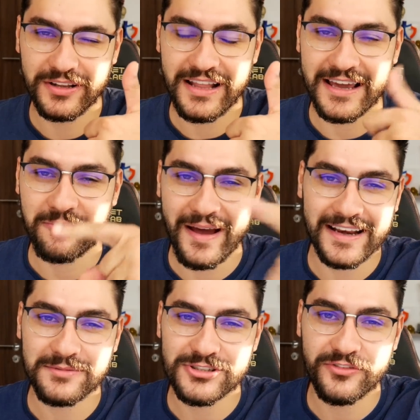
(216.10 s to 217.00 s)
a like. My
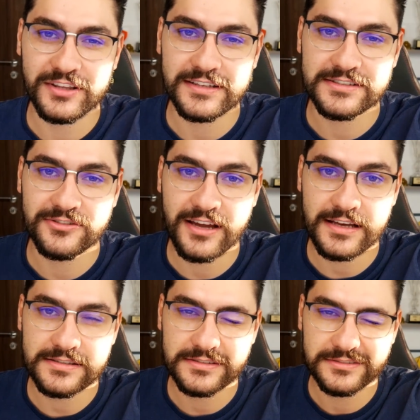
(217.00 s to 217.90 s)
name is Ovi and I'll see you
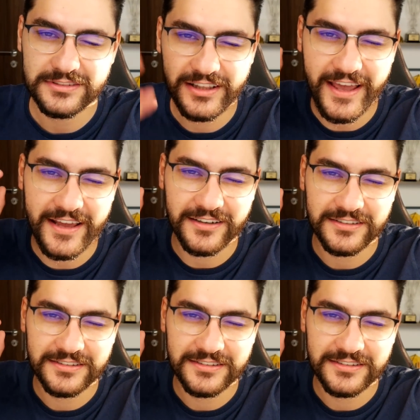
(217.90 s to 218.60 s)
guys later.